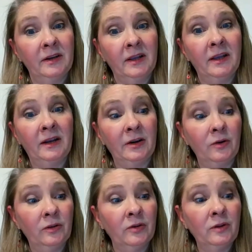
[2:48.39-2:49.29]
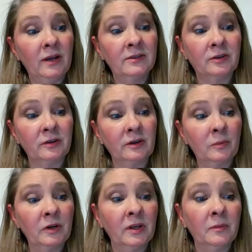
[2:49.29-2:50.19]
And I know that you guys are
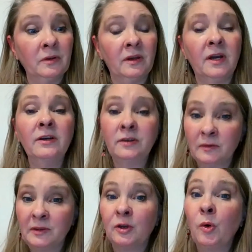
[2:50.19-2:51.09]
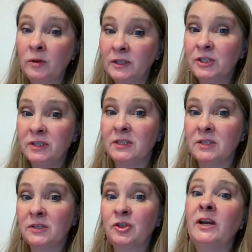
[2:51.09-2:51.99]
working with the coalition that's
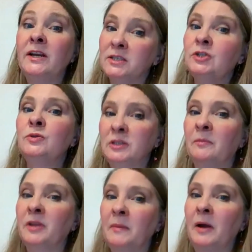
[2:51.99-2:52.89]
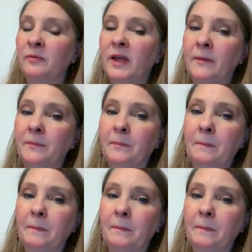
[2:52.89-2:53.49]
trying to do something about that.